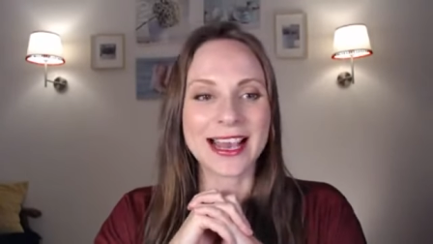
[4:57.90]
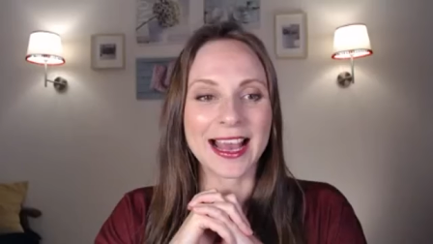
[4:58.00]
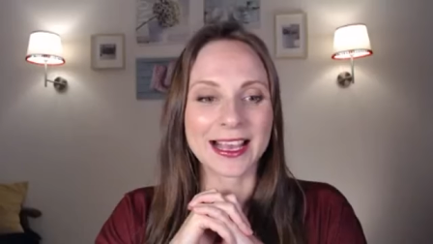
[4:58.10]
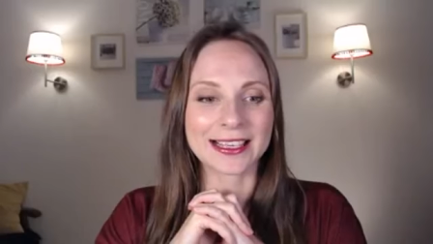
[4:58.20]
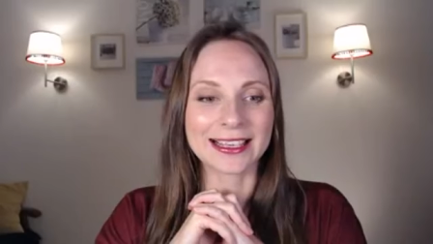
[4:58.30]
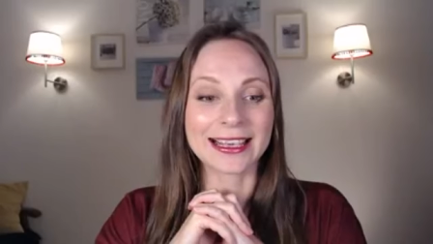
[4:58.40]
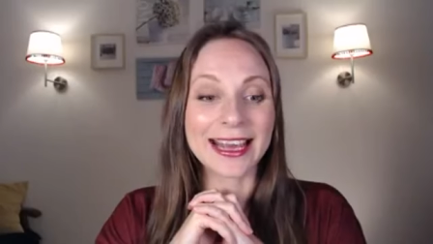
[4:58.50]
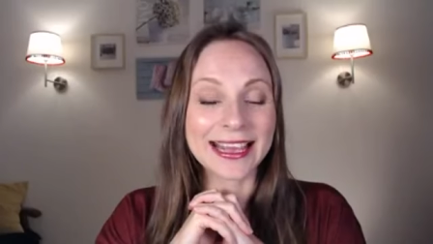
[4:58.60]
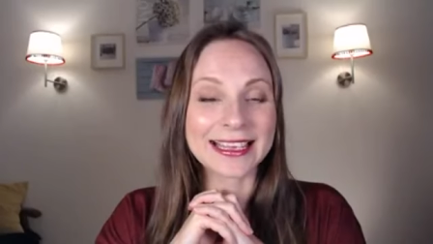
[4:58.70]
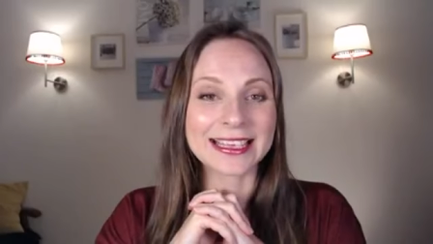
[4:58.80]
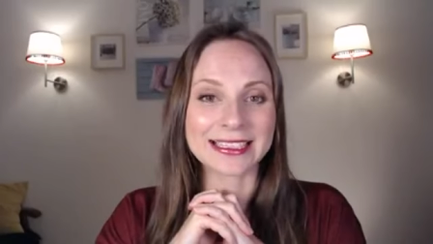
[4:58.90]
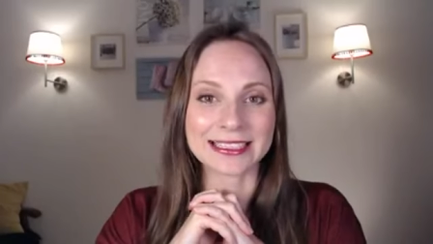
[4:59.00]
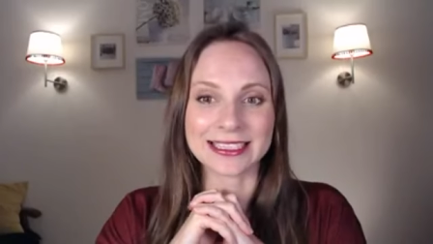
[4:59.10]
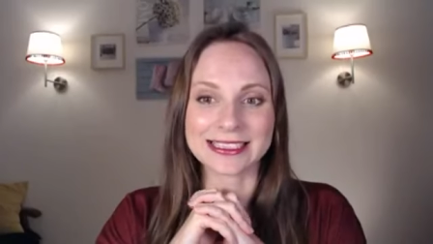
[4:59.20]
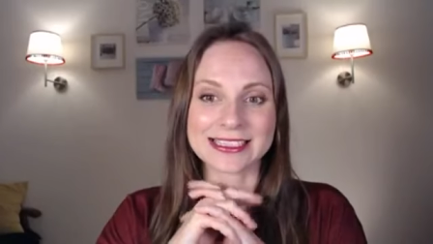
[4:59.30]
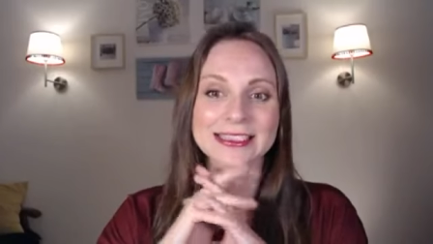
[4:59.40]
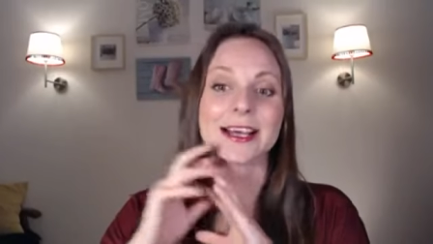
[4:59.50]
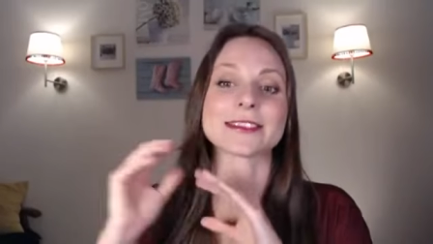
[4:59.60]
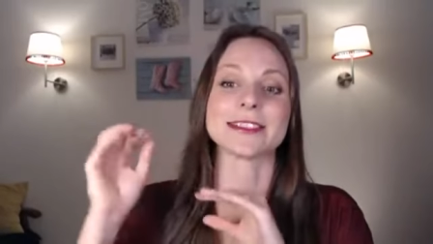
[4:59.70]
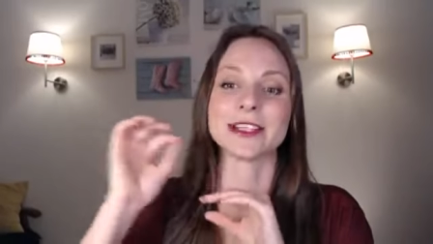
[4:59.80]
a link that is
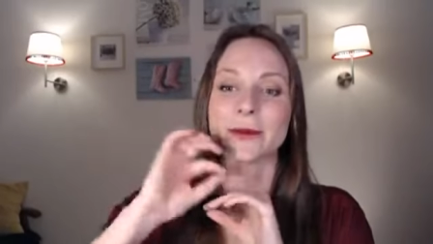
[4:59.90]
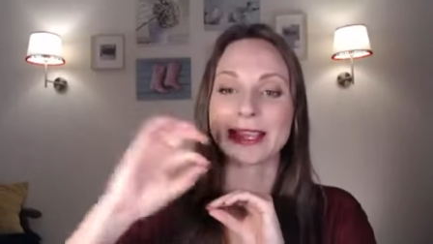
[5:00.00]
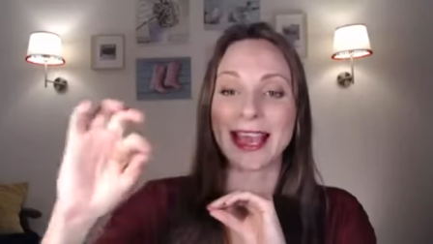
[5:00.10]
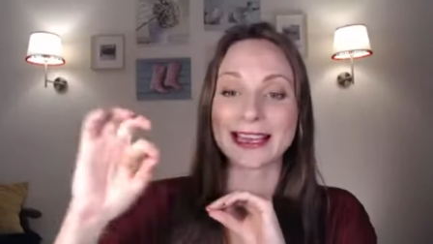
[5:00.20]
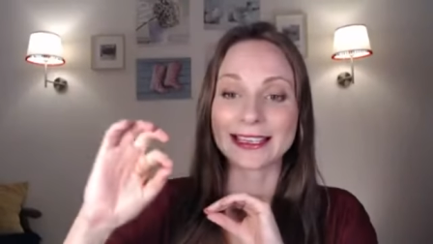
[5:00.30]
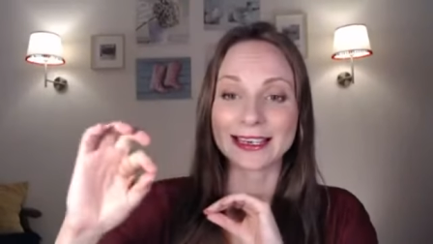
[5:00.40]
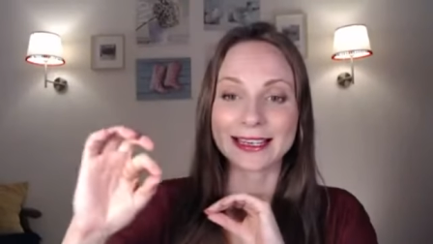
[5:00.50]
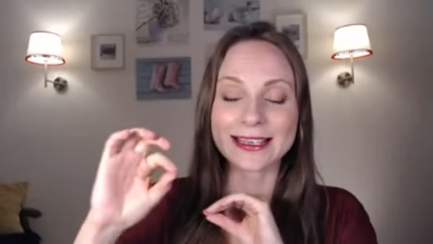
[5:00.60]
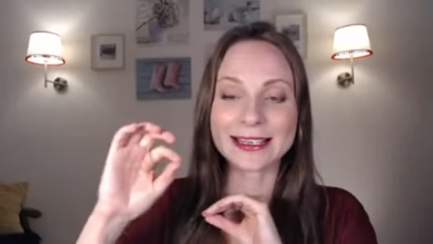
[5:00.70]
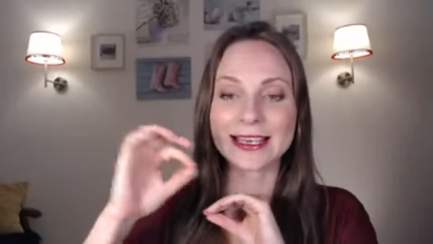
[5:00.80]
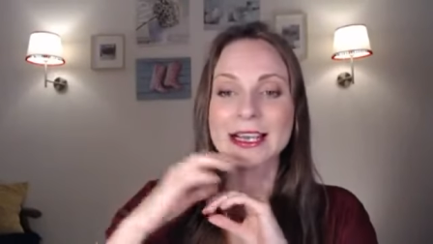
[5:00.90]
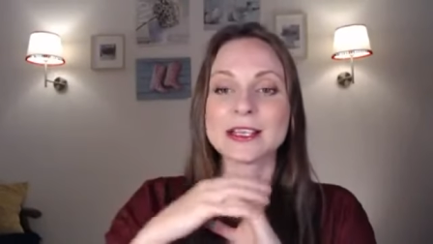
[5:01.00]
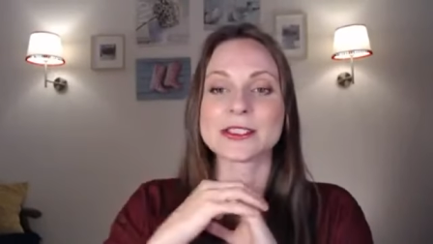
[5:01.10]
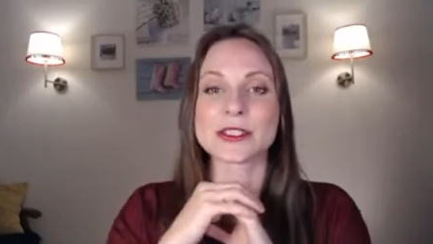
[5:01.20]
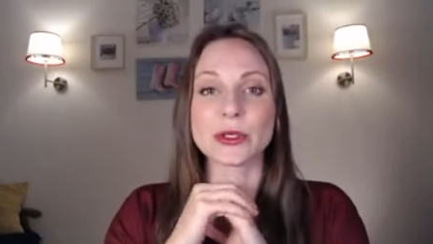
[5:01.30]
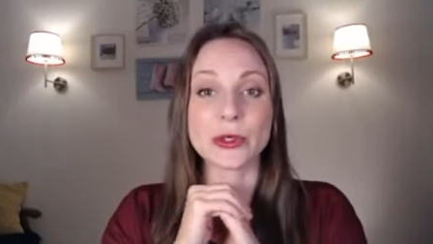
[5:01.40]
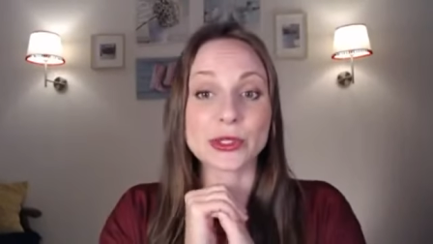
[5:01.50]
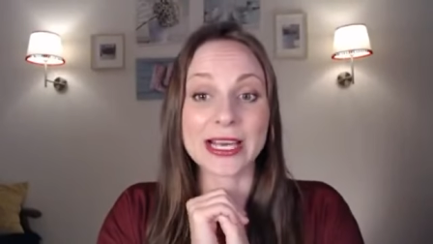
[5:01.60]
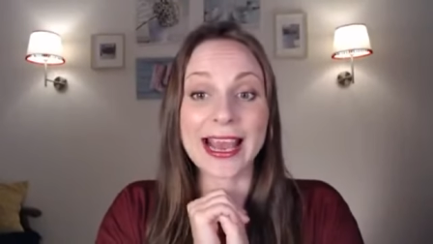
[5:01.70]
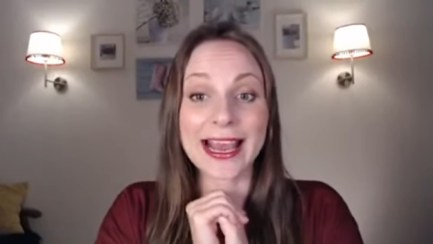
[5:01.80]
not, a calendar link. So
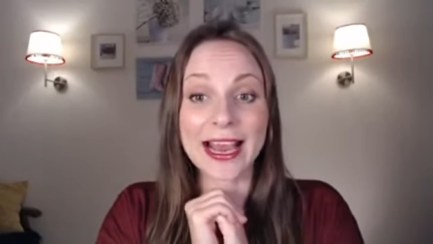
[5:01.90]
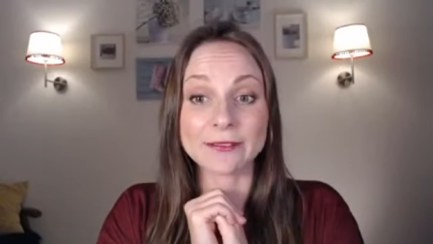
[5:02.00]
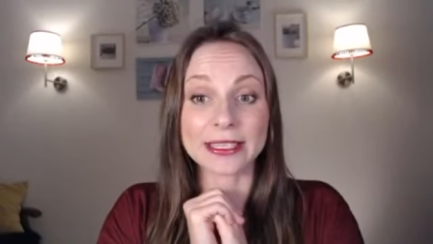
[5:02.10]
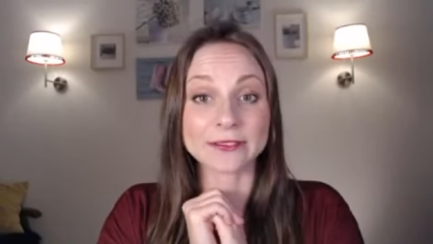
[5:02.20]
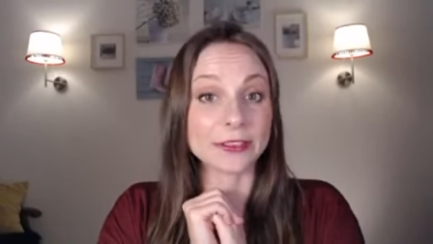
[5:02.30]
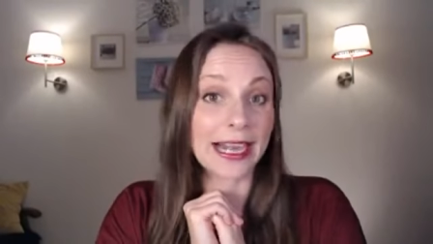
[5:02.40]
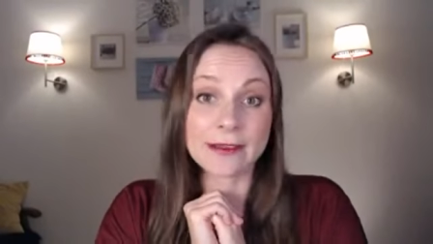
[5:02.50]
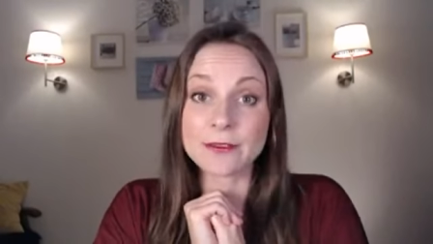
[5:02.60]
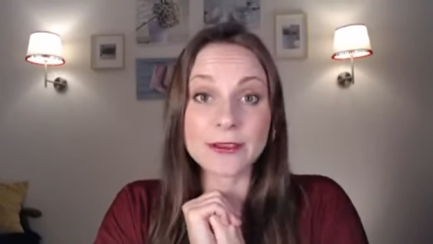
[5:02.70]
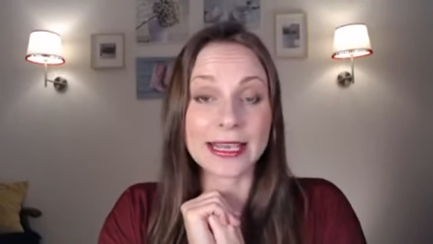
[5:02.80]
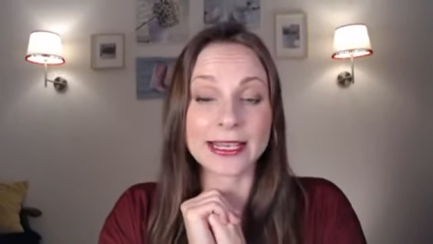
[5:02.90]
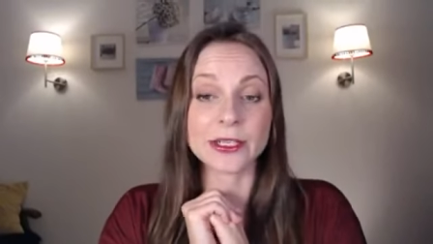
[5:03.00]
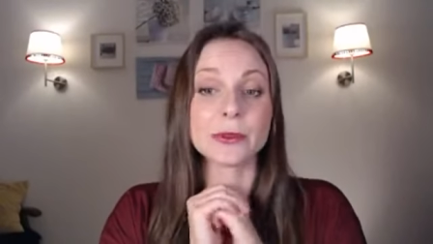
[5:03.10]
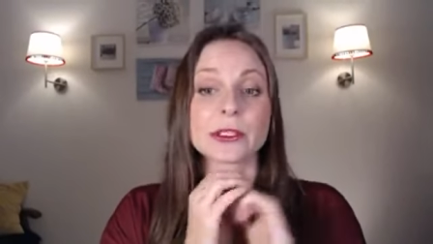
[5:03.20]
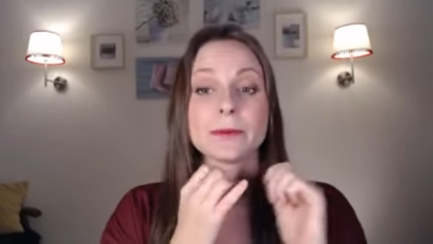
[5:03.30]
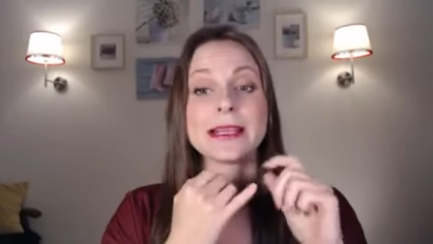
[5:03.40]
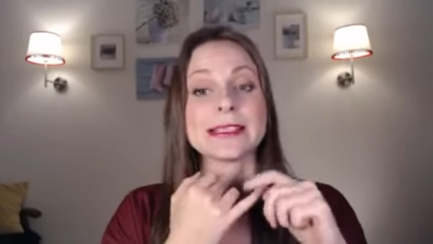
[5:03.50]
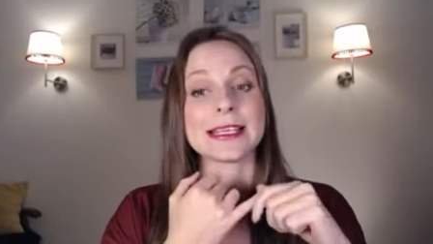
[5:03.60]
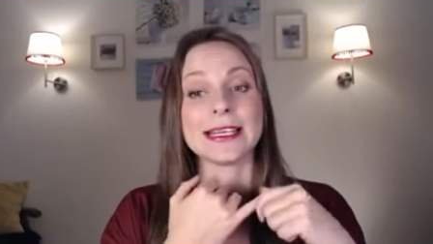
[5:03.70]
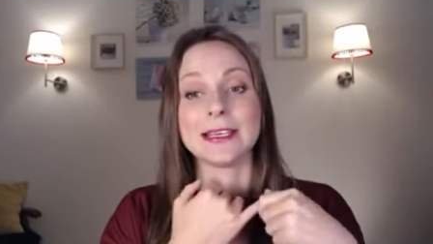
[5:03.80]
usually I have that for everything I do. So basically,